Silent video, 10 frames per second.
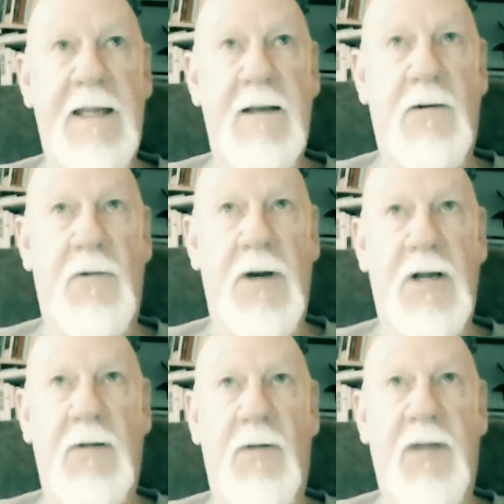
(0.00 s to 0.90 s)

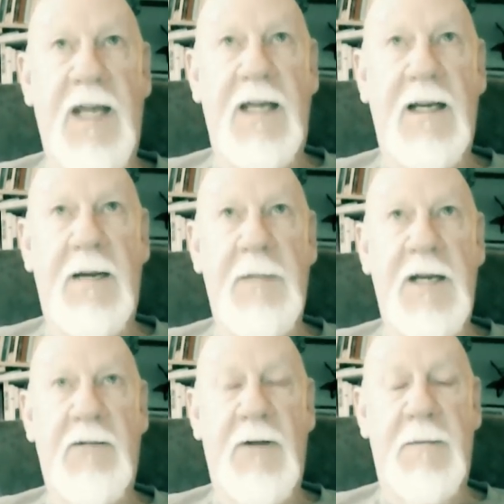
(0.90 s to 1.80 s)
critical thinking. Let me
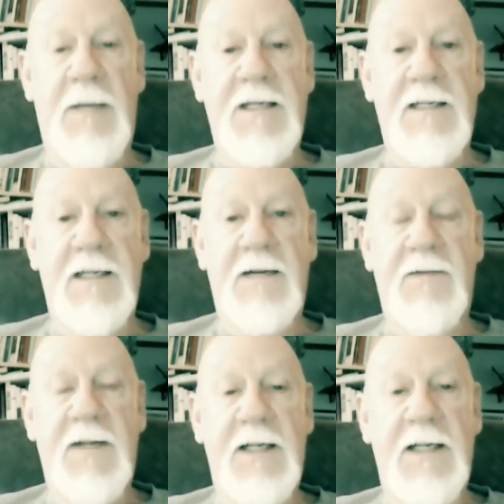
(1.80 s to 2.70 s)
interrupt myself.
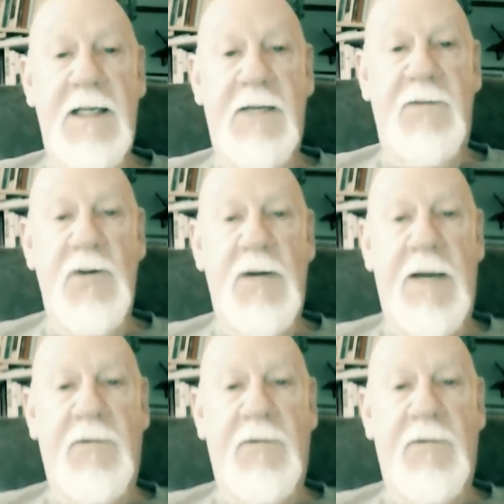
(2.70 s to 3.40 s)
If you have